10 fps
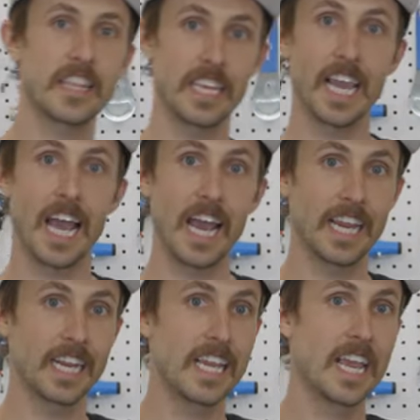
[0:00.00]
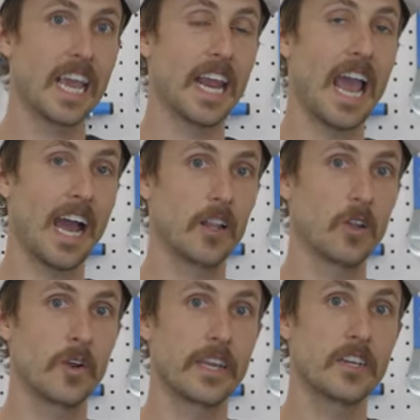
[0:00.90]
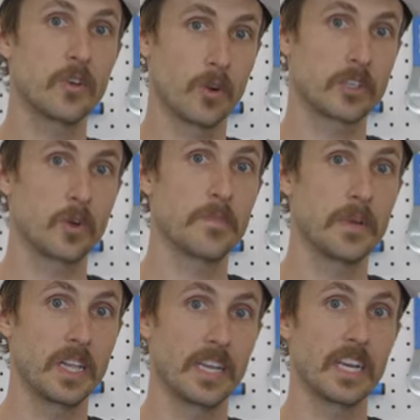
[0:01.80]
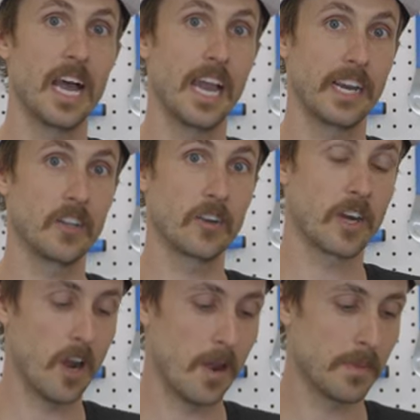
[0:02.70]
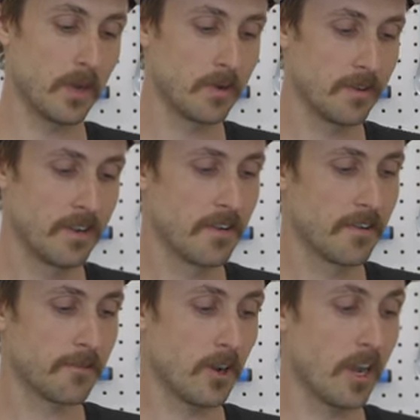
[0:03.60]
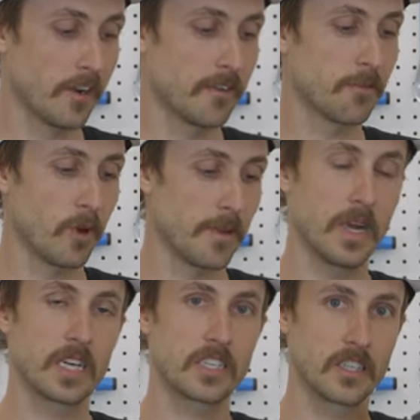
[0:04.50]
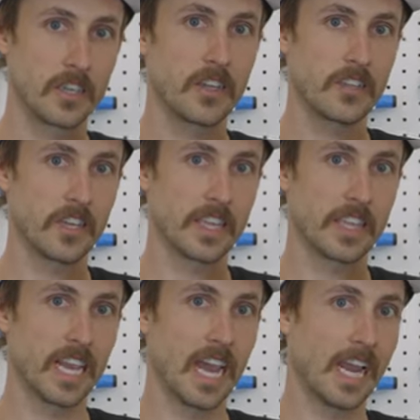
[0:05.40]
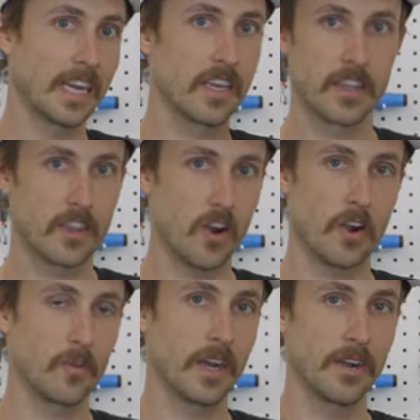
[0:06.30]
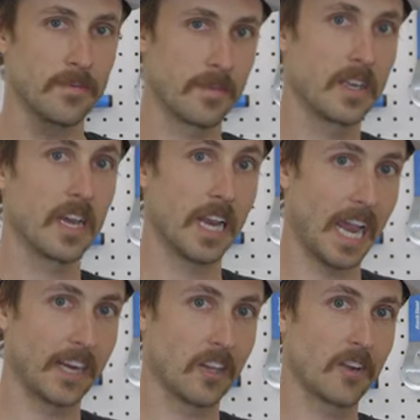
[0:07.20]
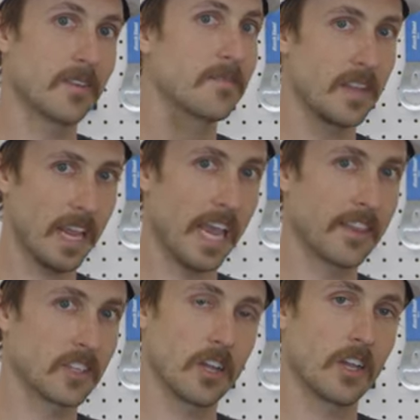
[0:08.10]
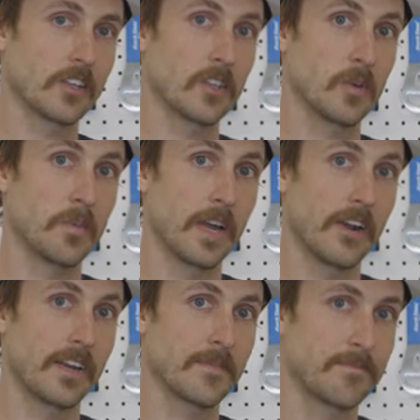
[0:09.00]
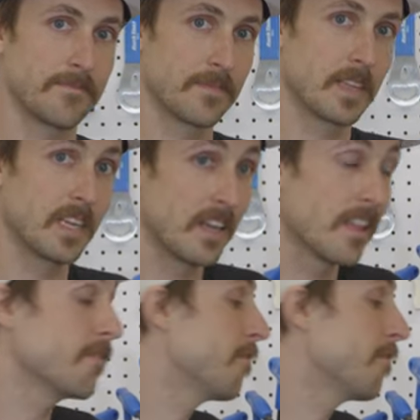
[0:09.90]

the guide and alloy North Shore Billet idler combo. For $140, you get the guide, the hardware, an idler, and the solid lube bearing. The